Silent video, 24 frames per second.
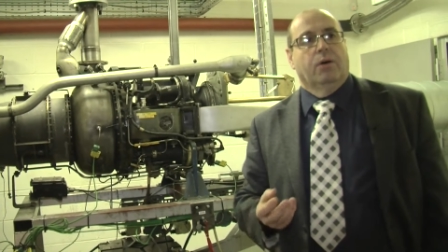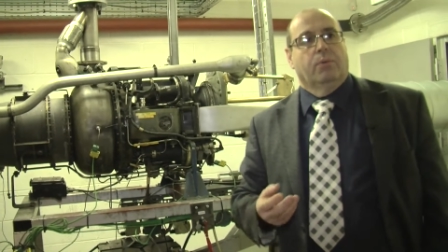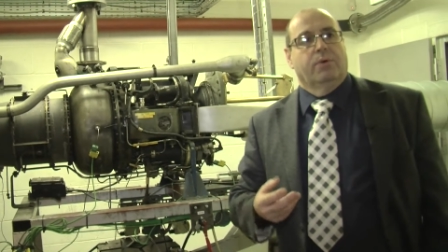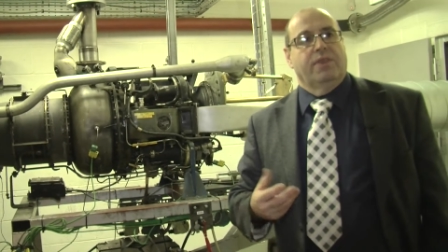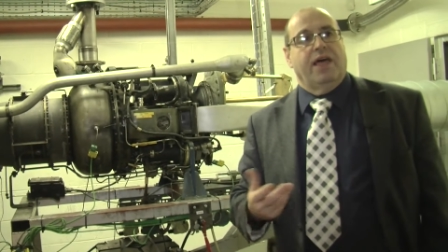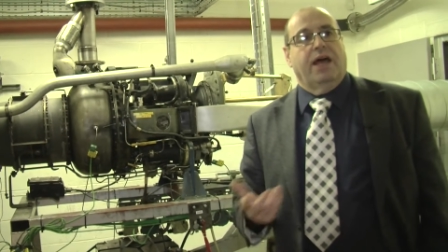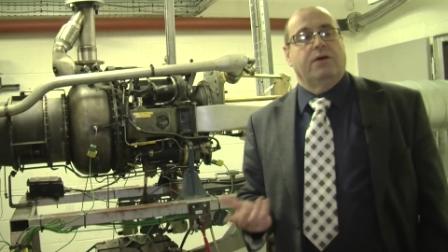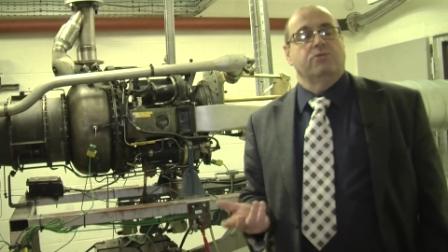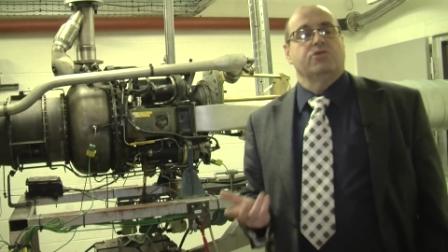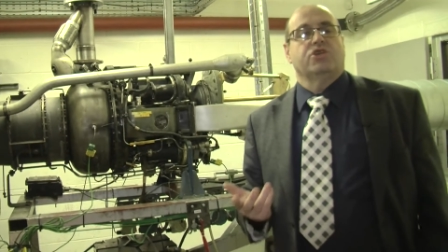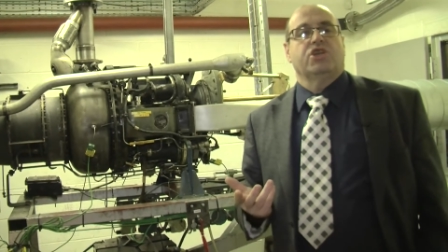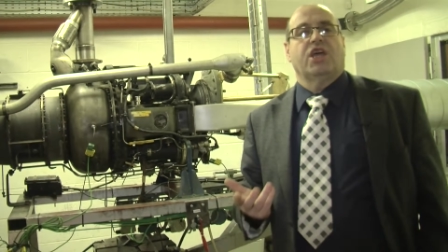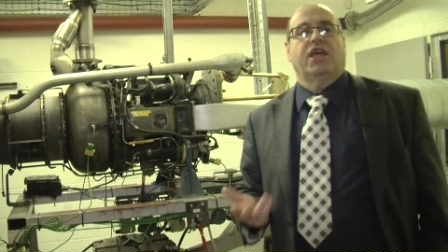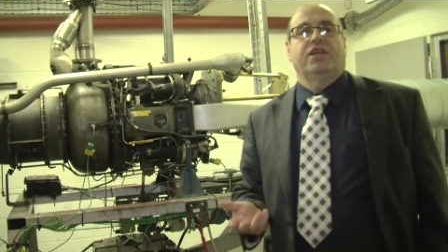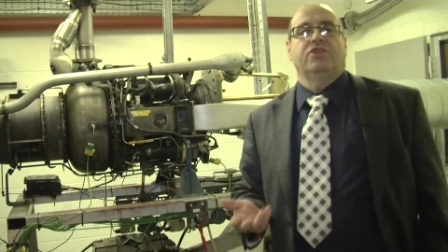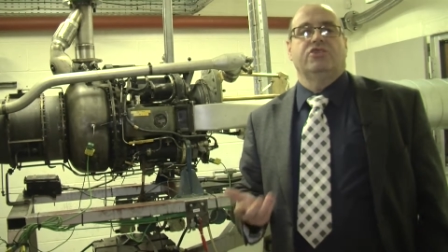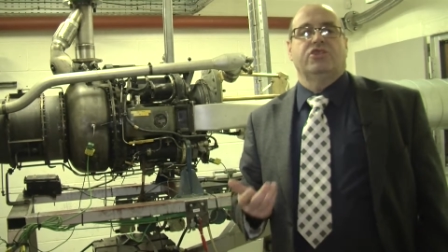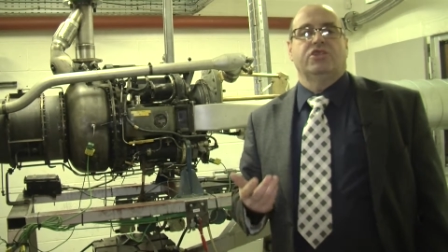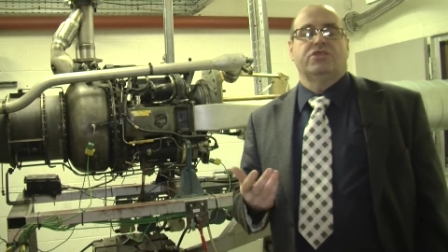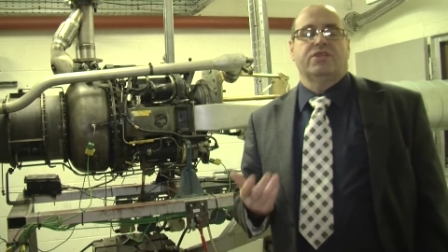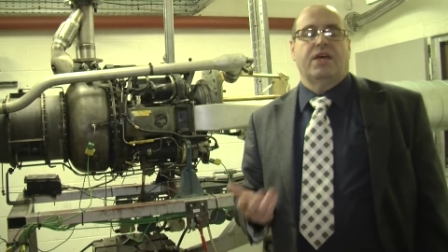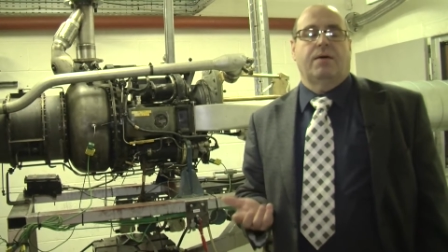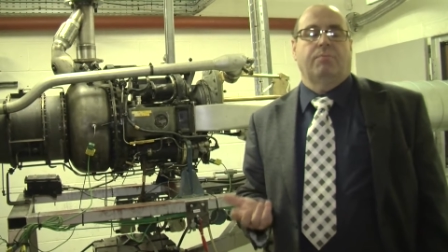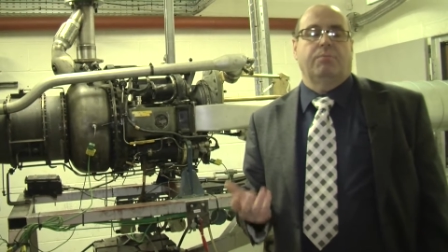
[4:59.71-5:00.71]
without
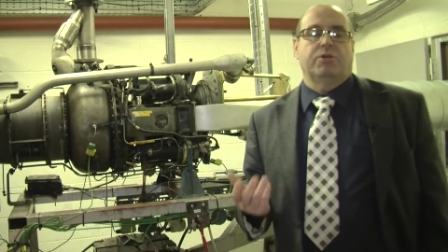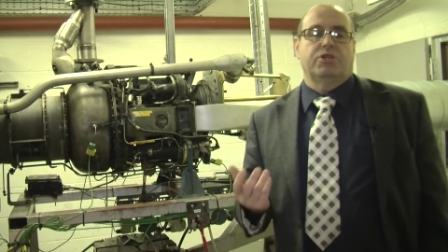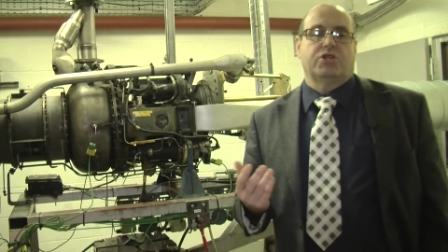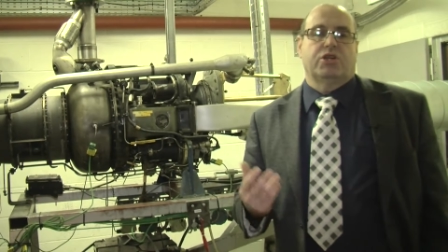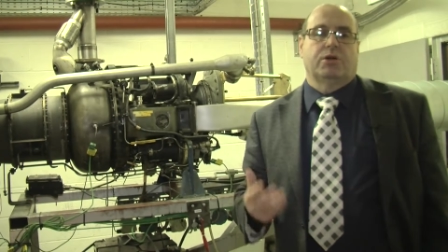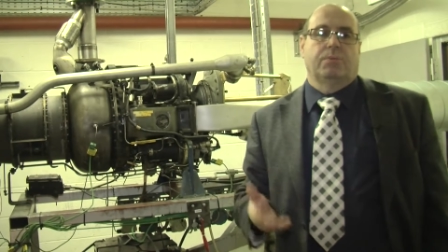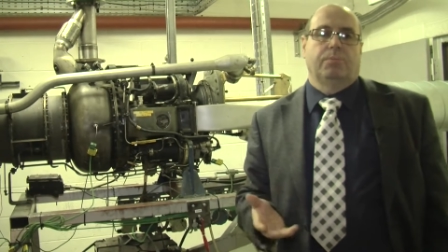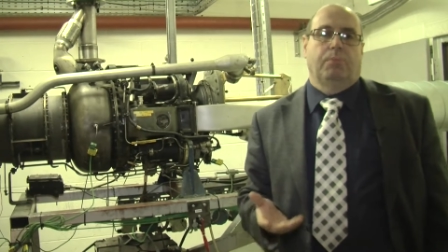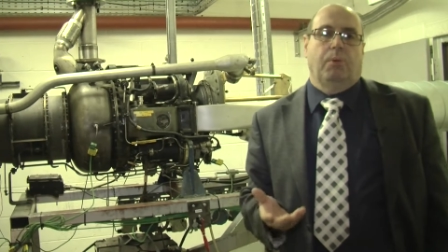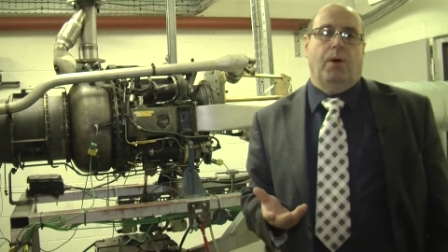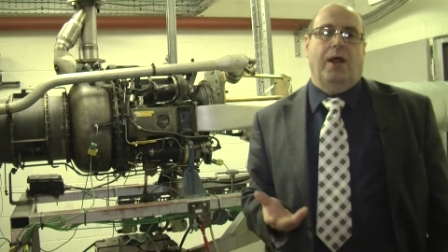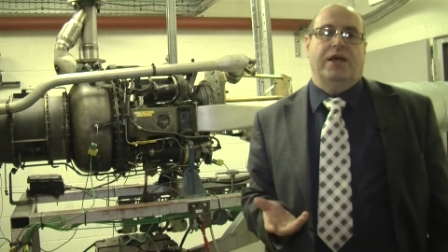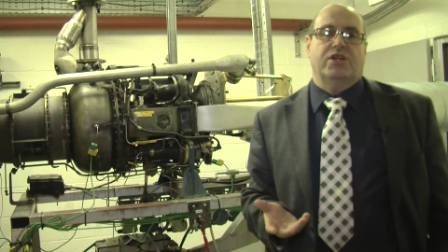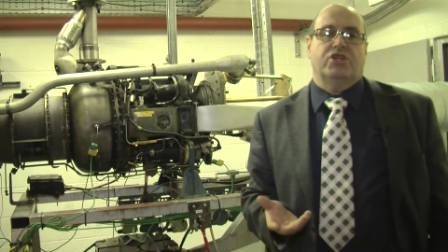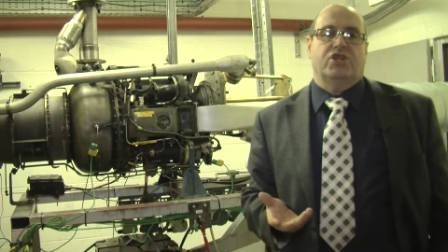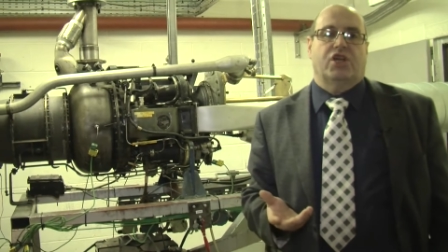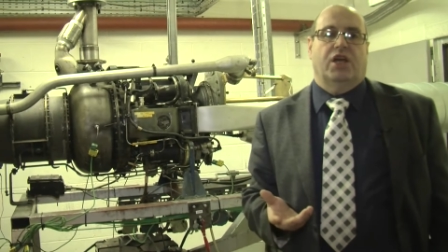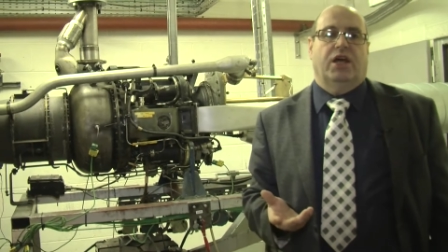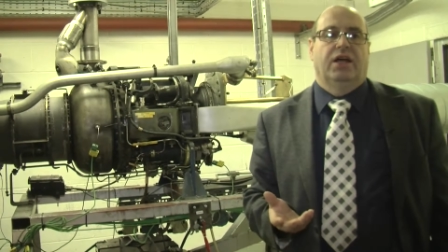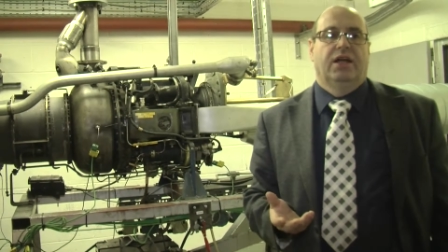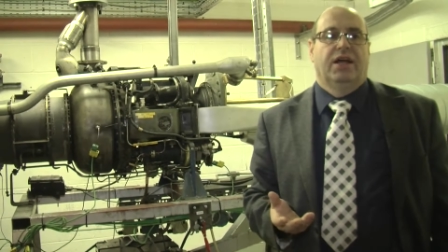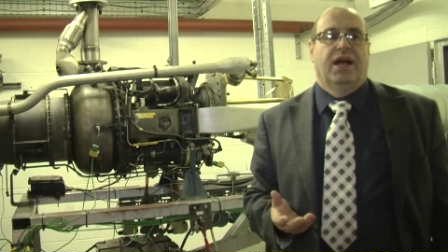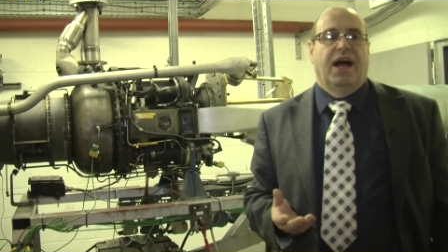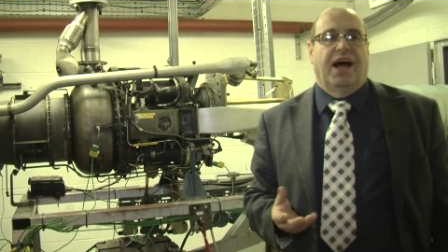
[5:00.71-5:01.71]
changing temperature and
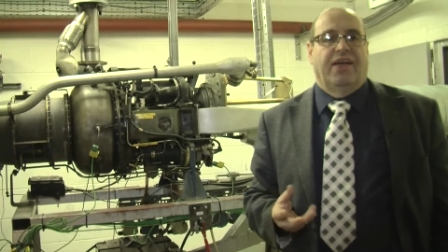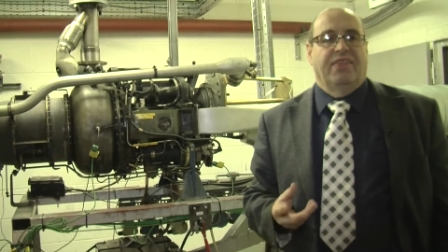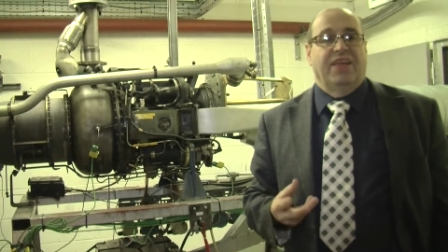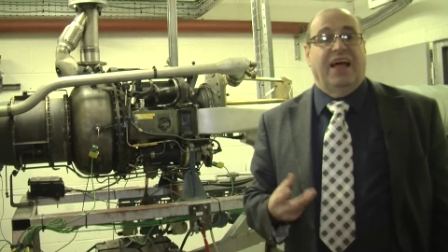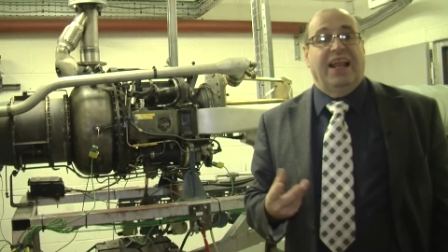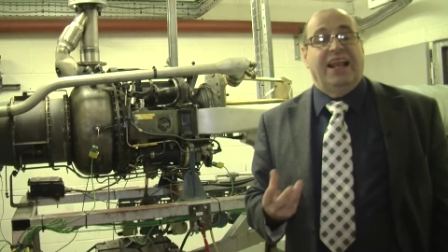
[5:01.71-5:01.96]
pressure. And